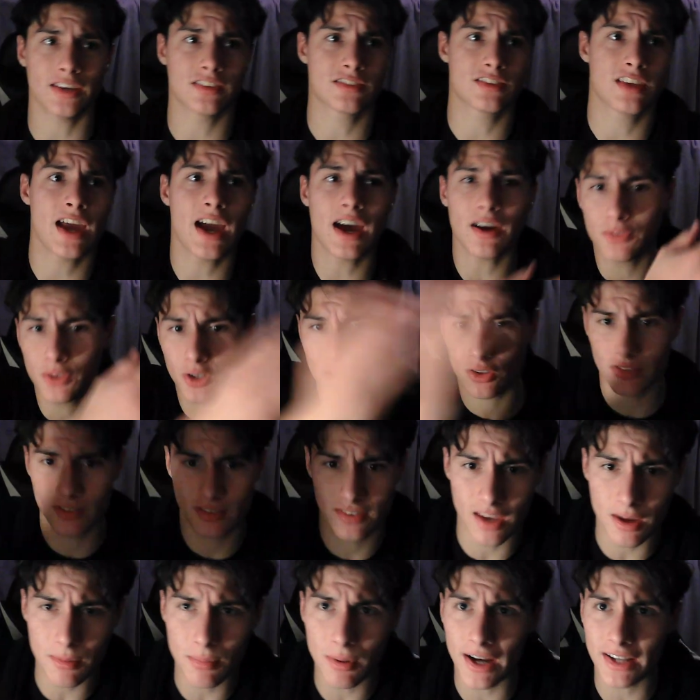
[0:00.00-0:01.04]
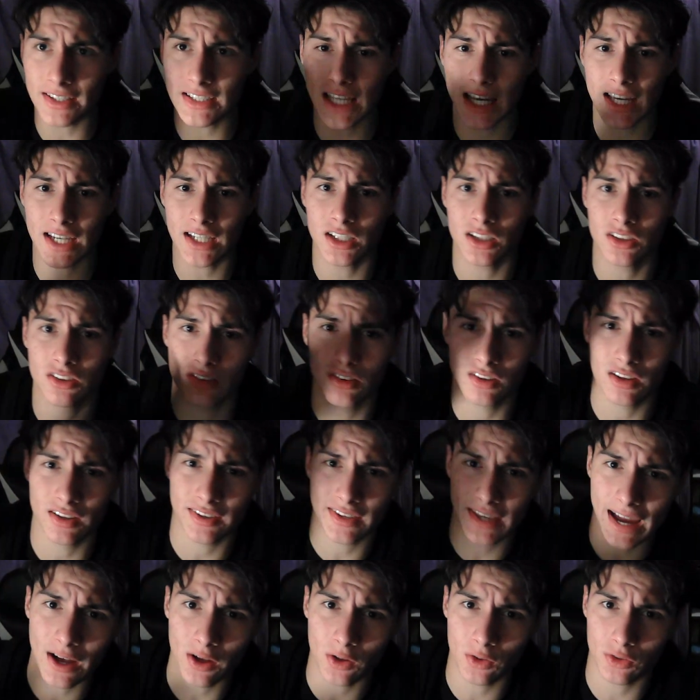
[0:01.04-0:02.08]
they have their day by day
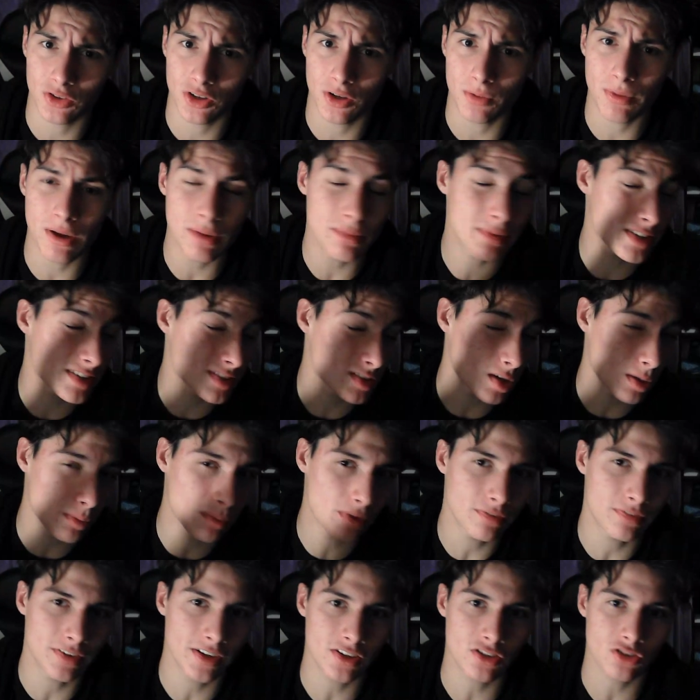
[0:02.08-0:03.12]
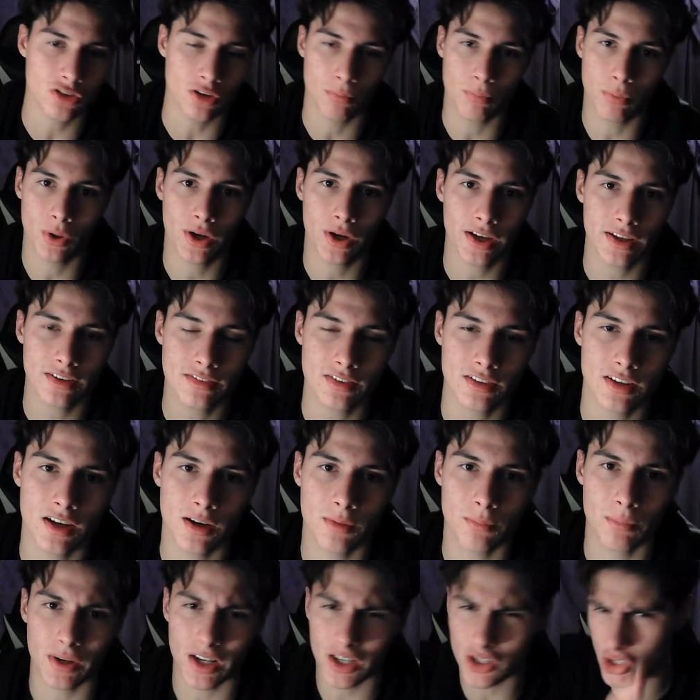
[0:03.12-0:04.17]
calendar. Maybe some events are put into there,
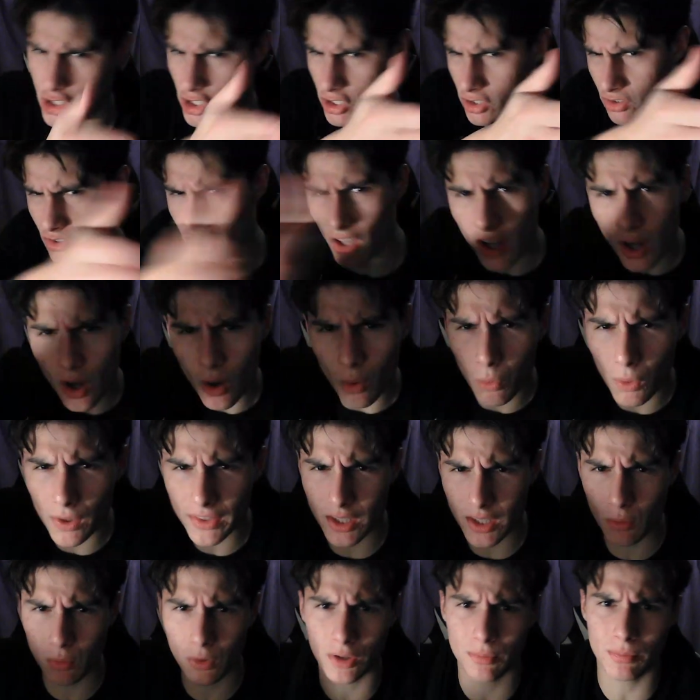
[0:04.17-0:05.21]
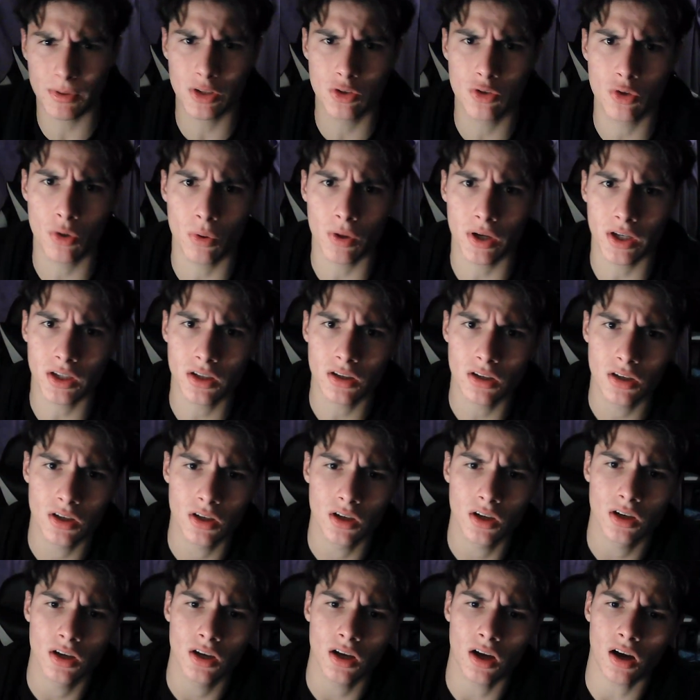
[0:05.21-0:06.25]
but it's just what they would be doing
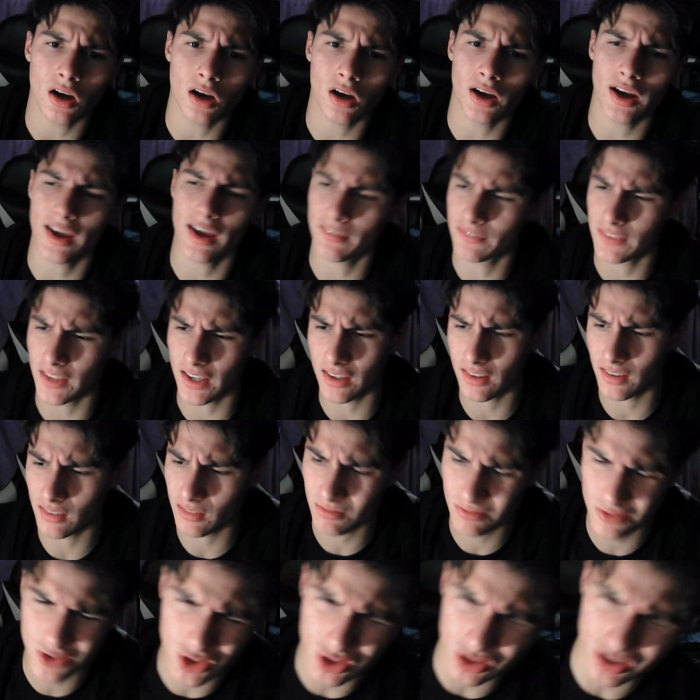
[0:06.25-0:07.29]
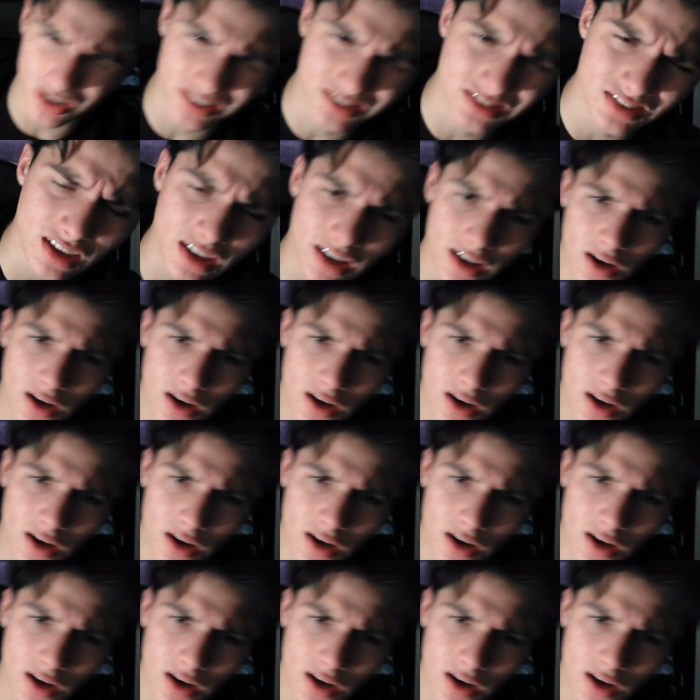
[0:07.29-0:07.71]
if they sort of stay at